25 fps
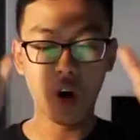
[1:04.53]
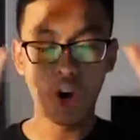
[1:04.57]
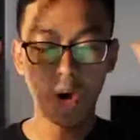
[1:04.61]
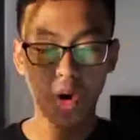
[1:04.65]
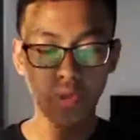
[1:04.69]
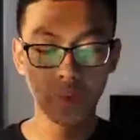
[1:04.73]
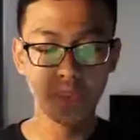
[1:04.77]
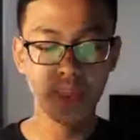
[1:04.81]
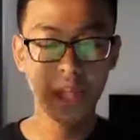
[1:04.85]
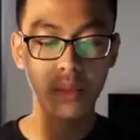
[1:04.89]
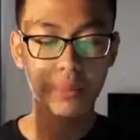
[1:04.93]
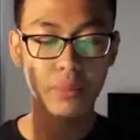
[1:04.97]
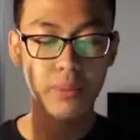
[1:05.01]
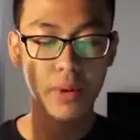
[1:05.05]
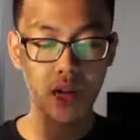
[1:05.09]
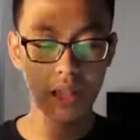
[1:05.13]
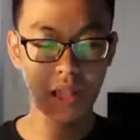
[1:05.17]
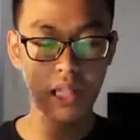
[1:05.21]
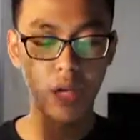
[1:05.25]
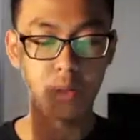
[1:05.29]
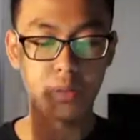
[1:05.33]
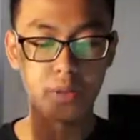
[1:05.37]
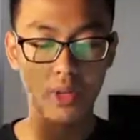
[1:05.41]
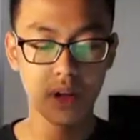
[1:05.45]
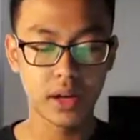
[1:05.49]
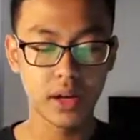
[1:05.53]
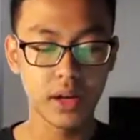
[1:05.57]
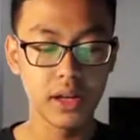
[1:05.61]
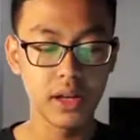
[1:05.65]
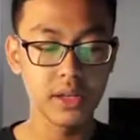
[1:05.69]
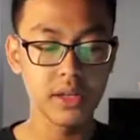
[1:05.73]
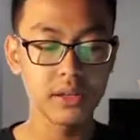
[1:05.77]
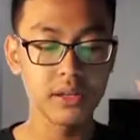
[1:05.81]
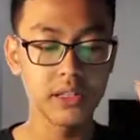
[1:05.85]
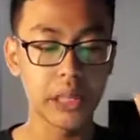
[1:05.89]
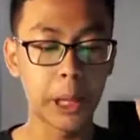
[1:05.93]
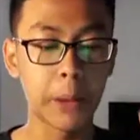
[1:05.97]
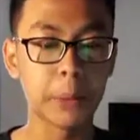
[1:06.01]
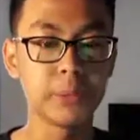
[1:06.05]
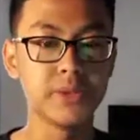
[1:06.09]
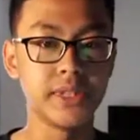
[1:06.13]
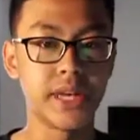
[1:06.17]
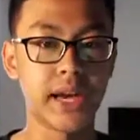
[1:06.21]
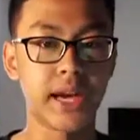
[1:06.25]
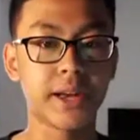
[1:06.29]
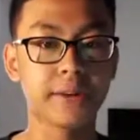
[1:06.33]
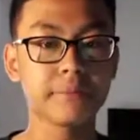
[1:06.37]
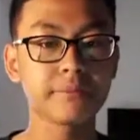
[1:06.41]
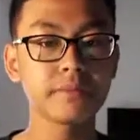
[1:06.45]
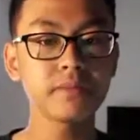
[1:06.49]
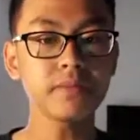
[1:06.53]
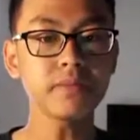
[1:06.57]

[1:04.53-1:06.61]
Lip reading: on that particular subject.